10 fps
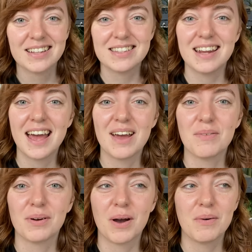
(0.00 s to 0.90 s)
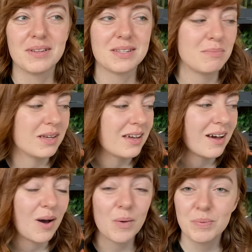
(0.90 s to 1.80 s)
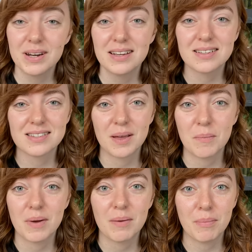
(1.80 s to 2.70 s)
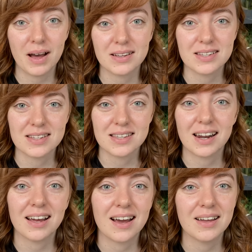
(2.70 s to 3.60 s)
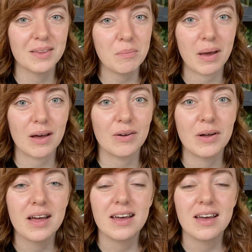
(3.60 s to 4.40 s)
today we're going to be opening some boxes that I got in the mail.